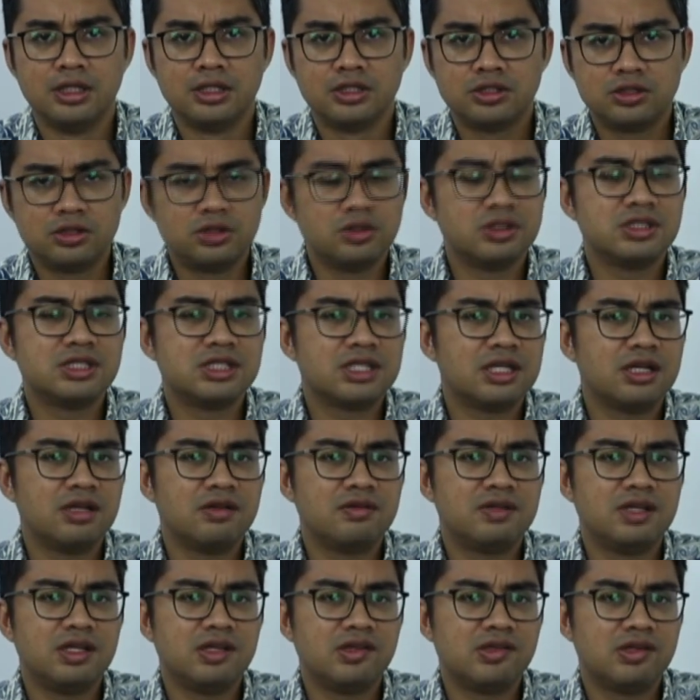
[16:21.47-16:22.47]
So those are the kind
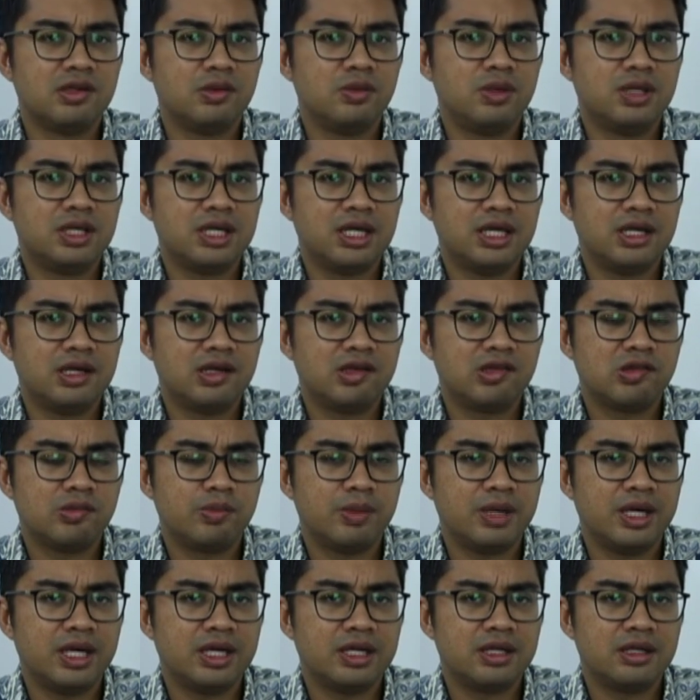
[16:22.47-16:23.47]
of things that we can
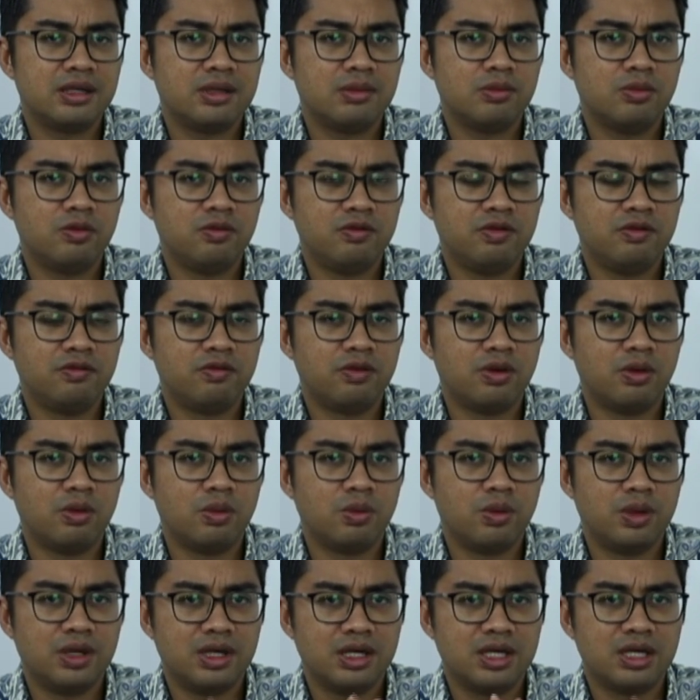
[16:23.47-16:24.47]
expect moving
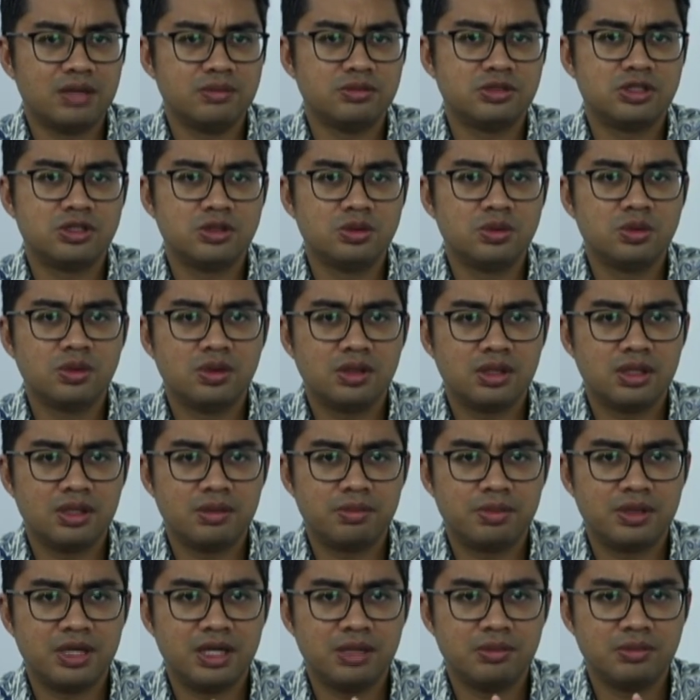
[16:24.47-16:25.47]
forward when it comes to the
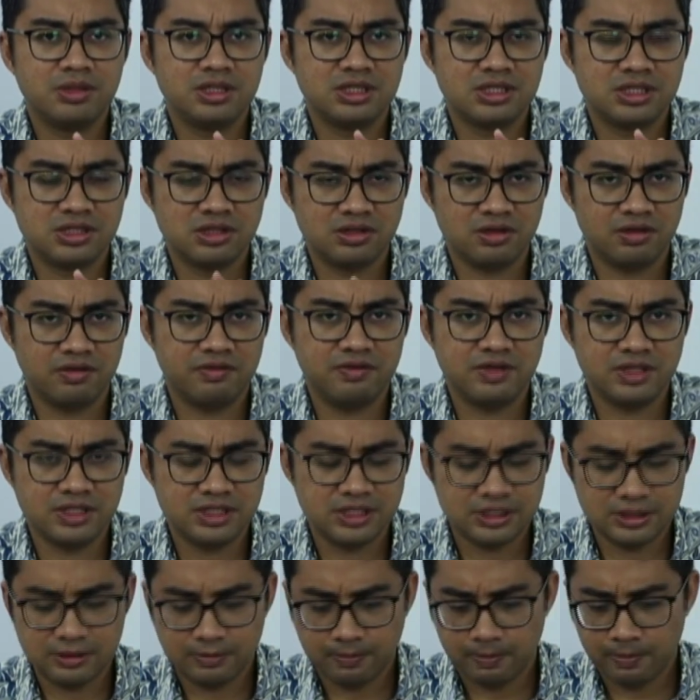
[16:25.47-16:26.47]
Prime Minister's
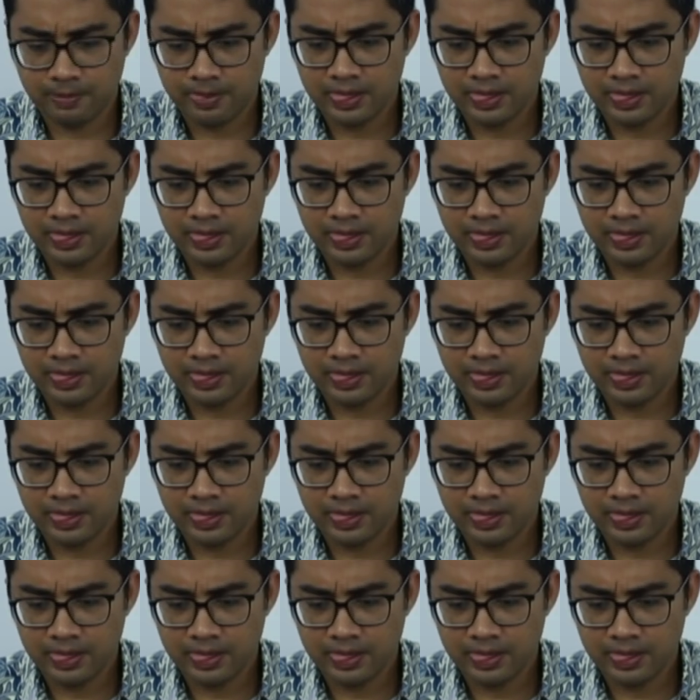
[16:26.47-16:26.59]
office.